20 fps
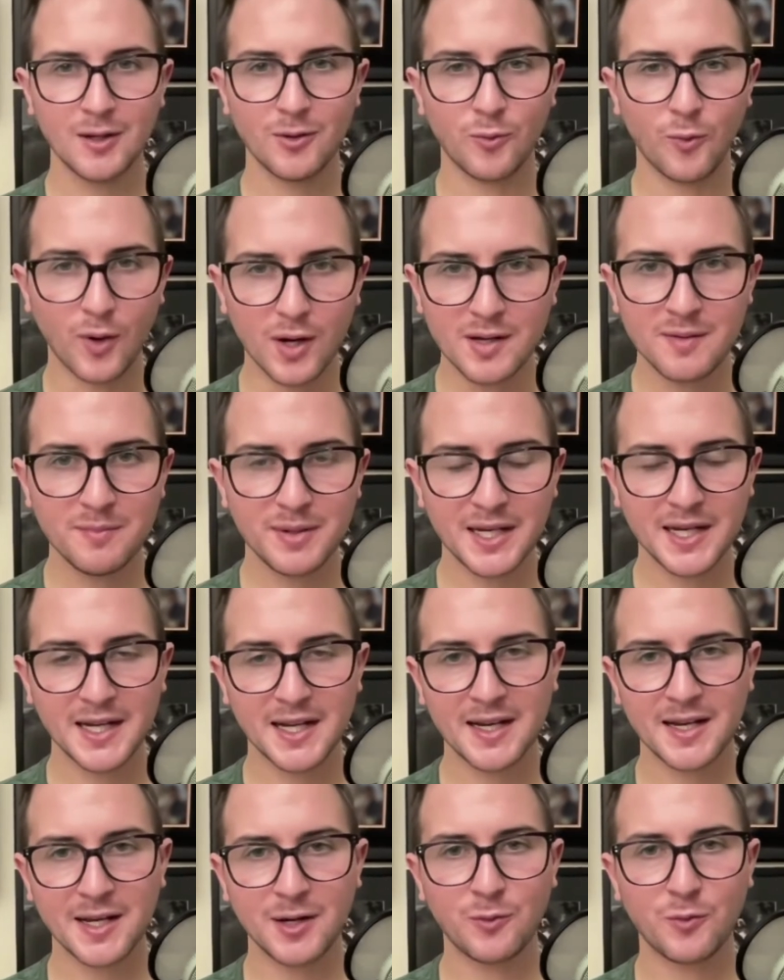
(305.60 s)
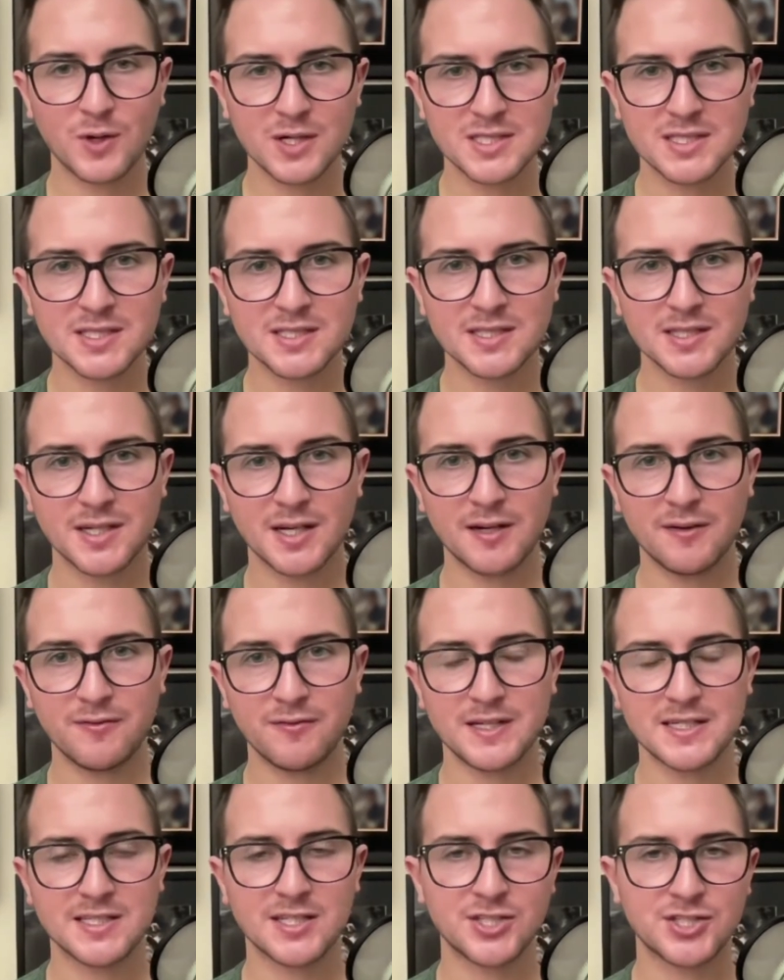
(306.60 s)
One big inning wasn't enough
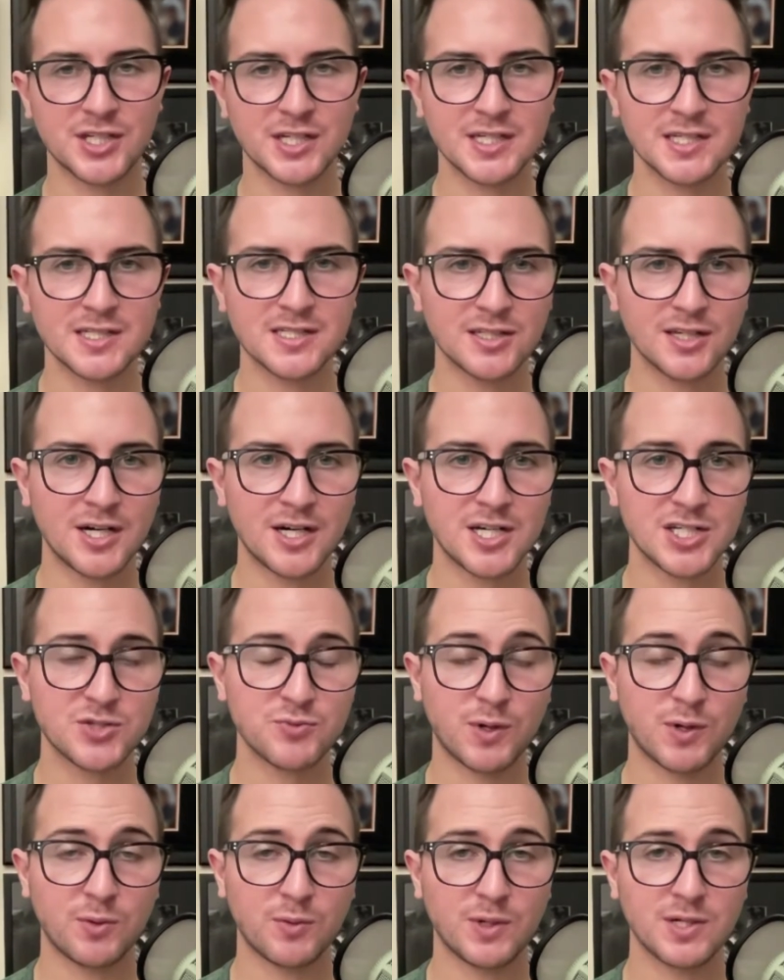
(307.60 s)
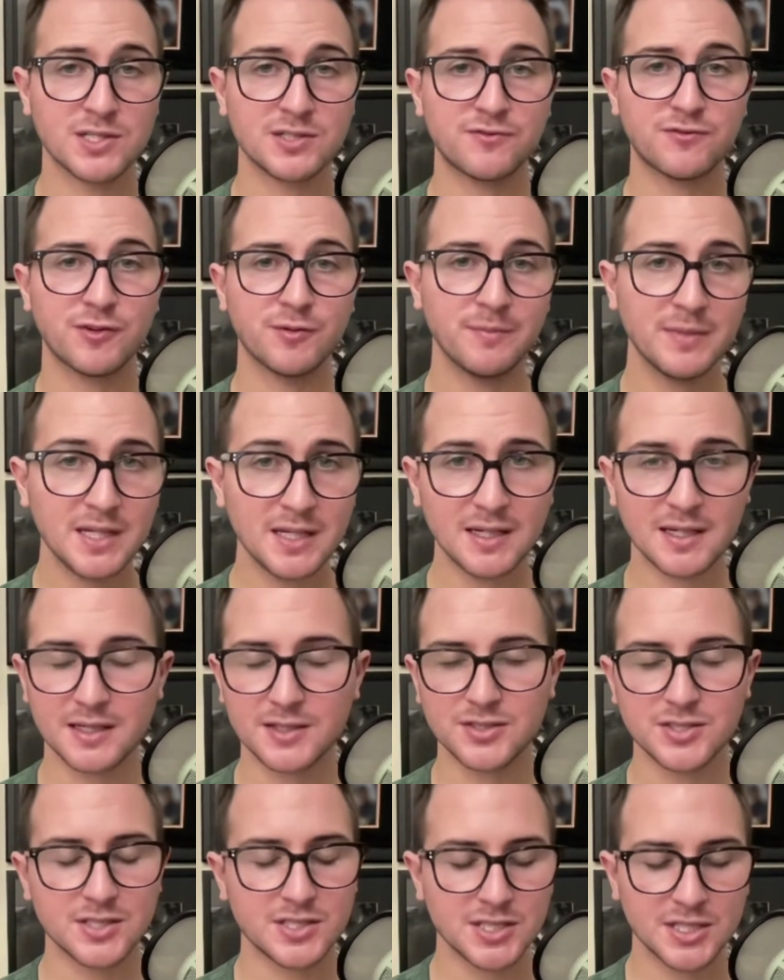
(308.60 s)
as the Giants lost what was, for me,
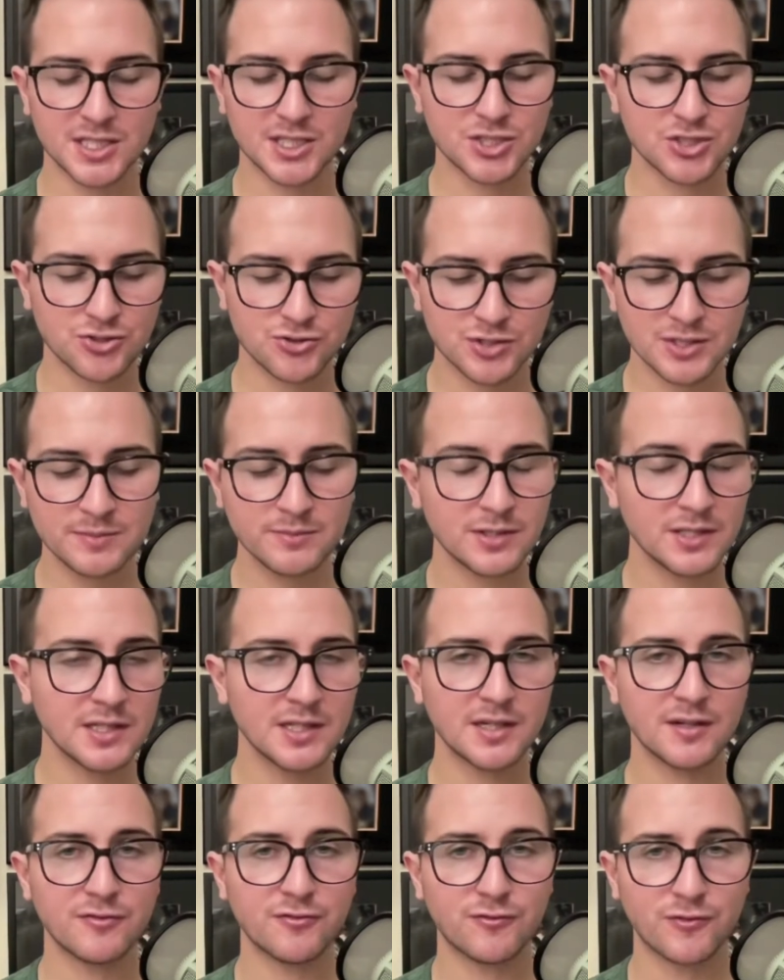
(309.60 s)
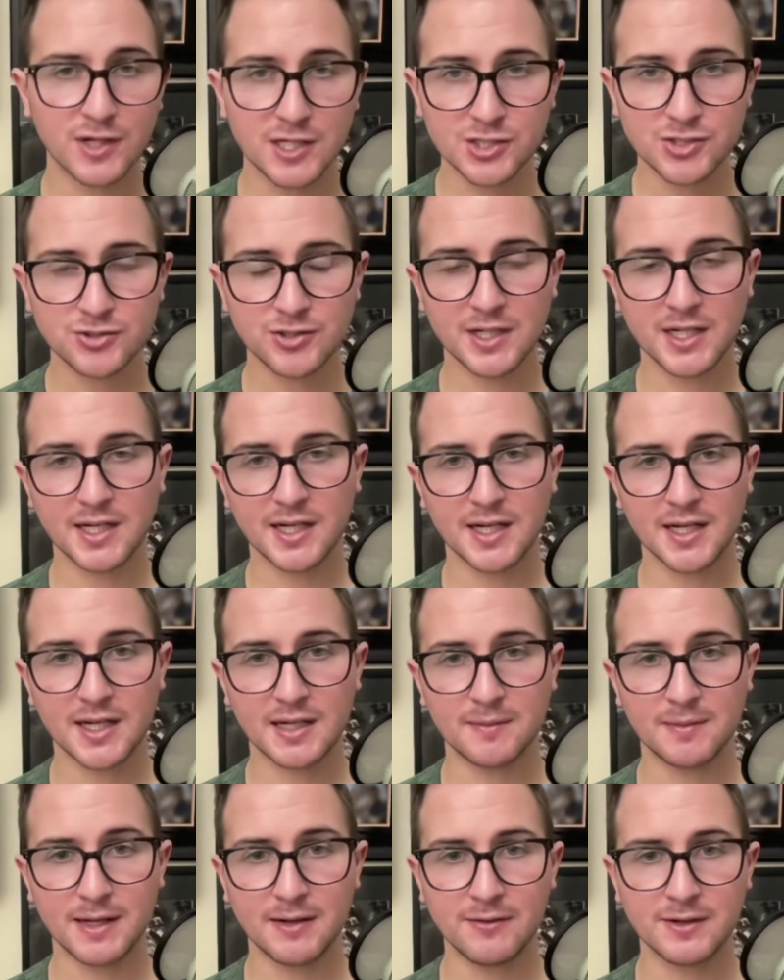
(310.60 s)
just an extremely frustrating
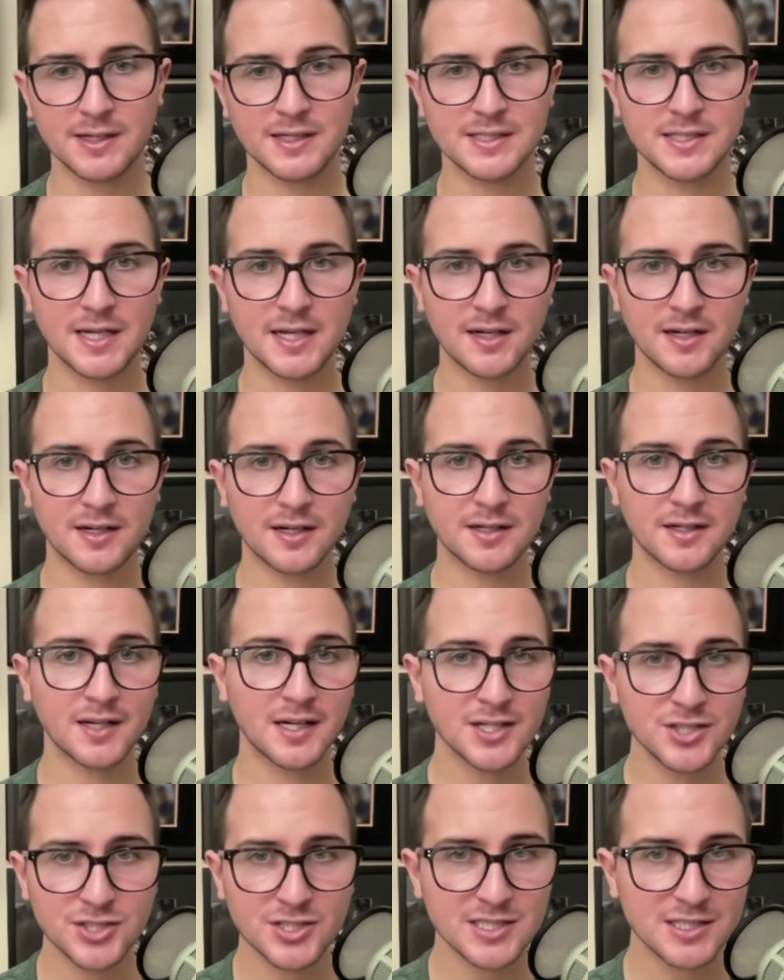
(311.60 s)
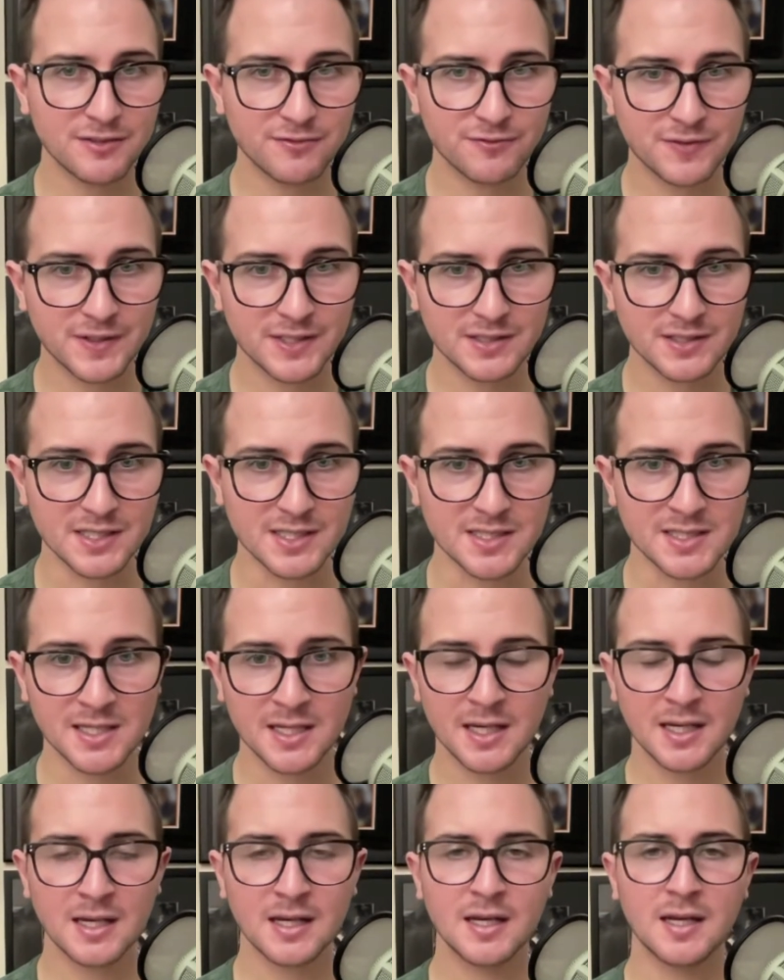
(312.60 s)
game, having to take on not just the Phillies,
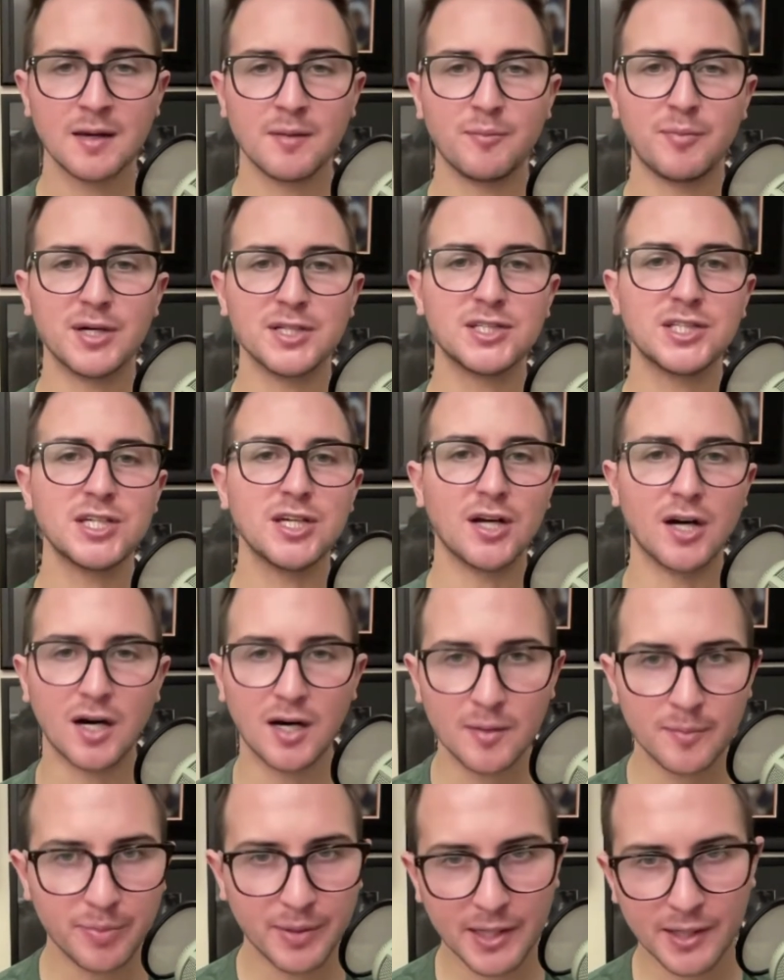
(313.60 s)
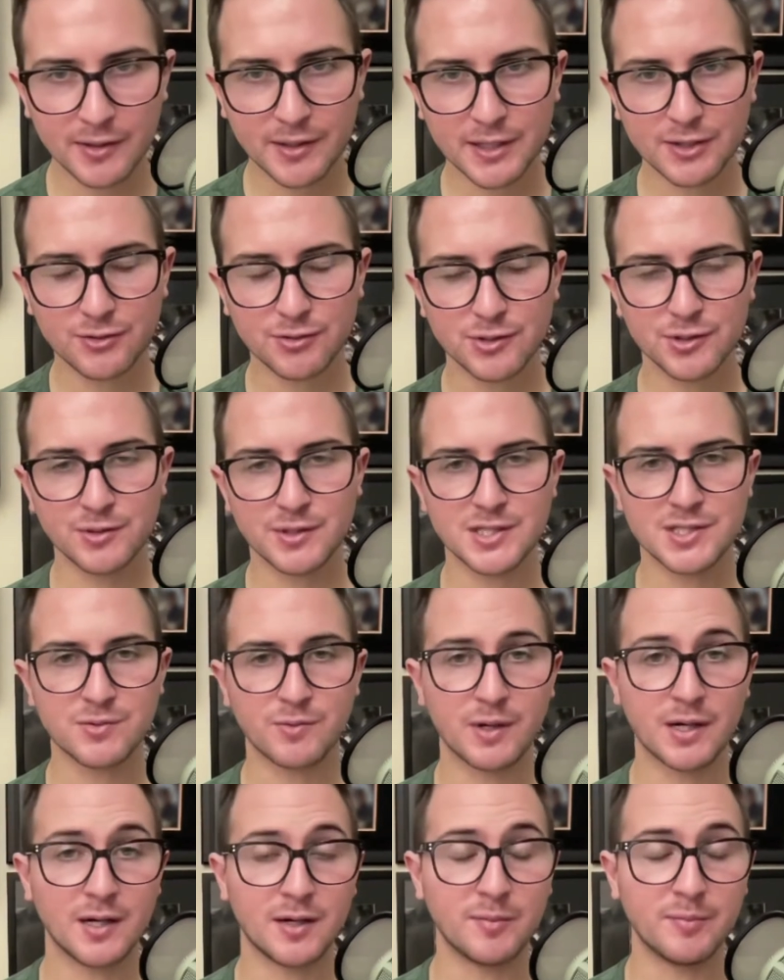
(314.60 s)
but the umpiring crew as
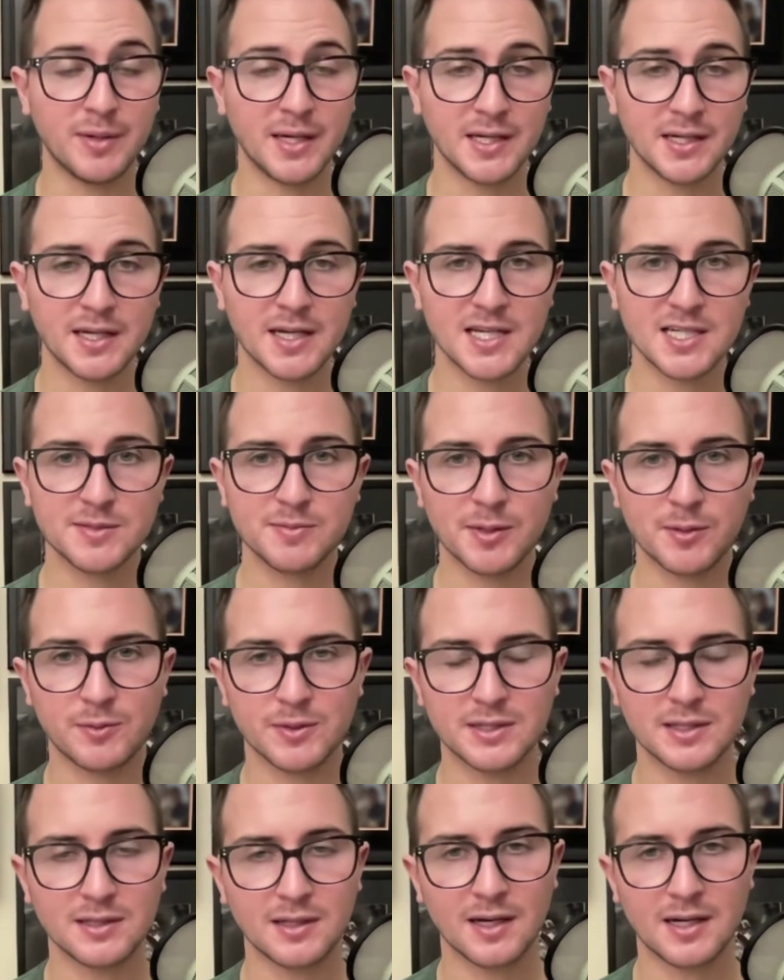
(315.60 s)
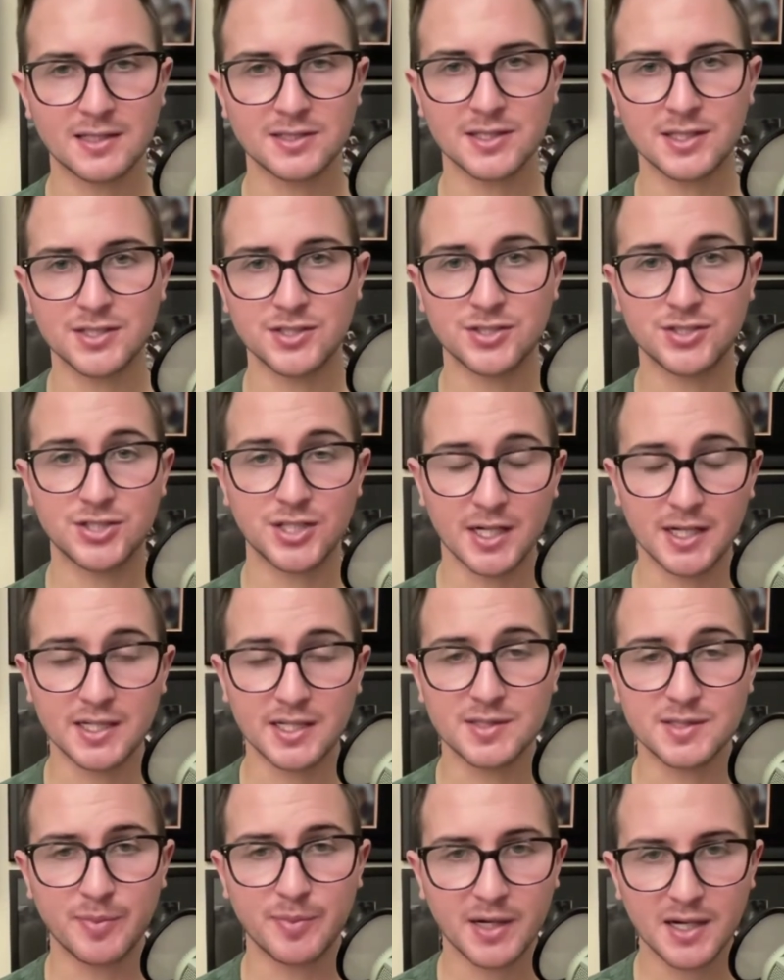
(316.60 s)
well. Ben Caspick with the Locked On
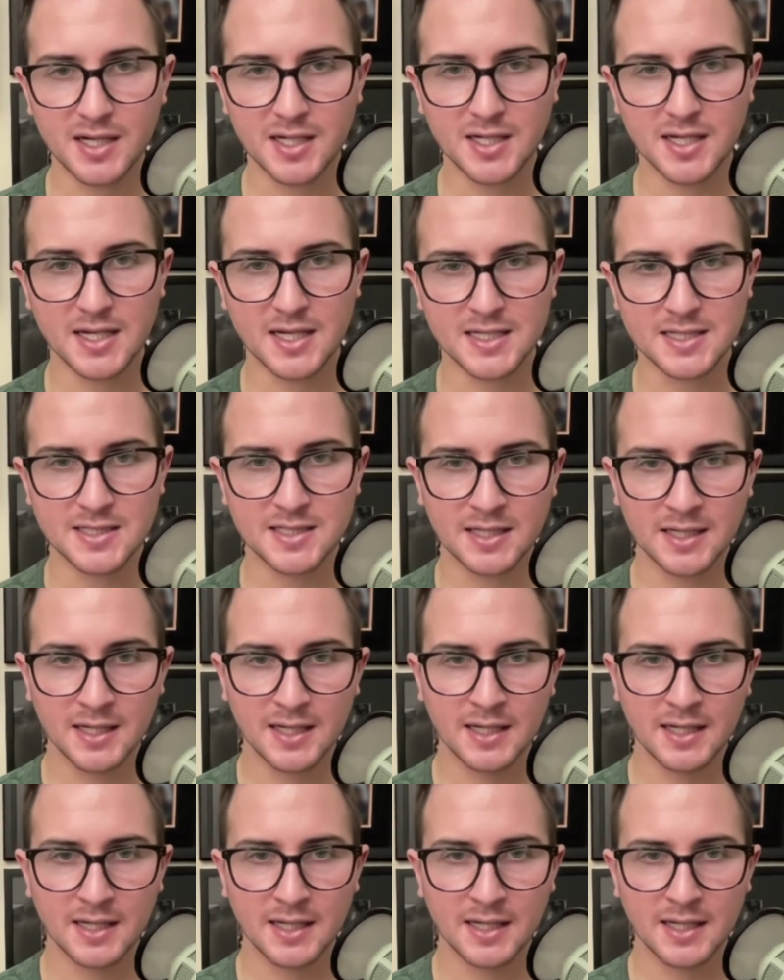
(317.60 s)
Giants podcast.